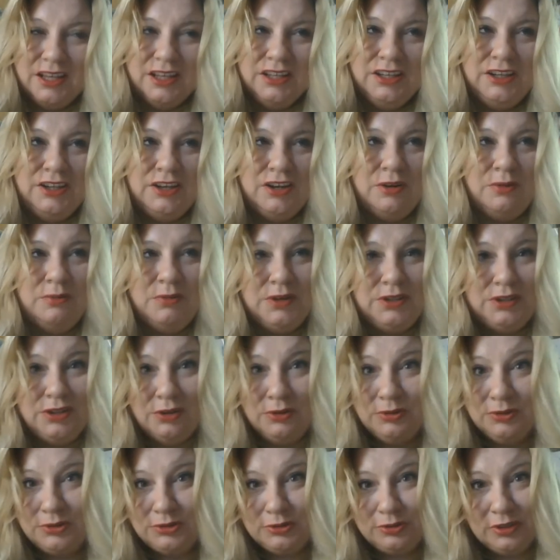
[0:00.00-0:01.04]
with
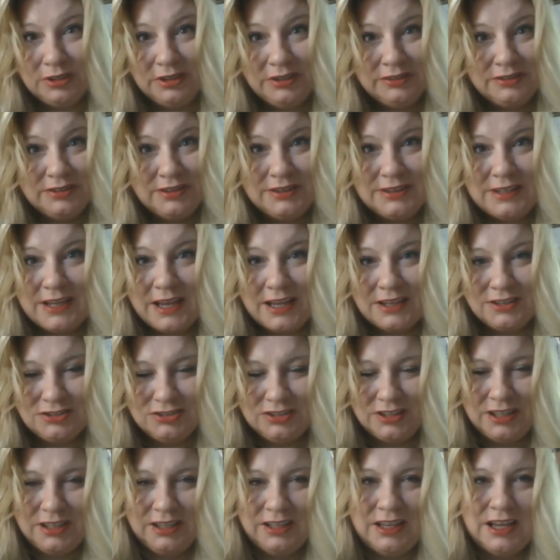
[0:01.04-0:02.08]
no strings attached,
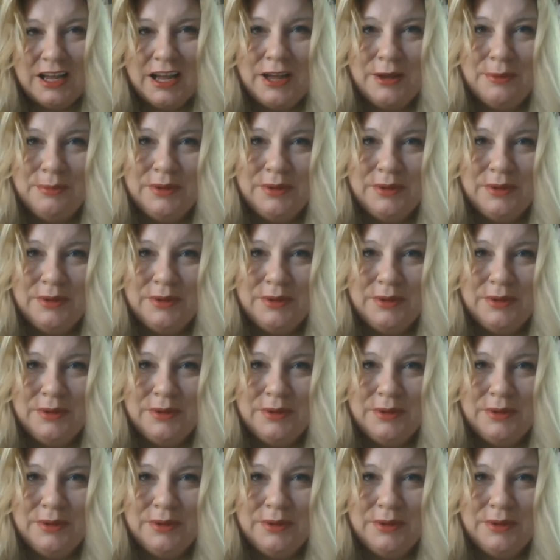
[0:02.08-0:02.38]
thank God,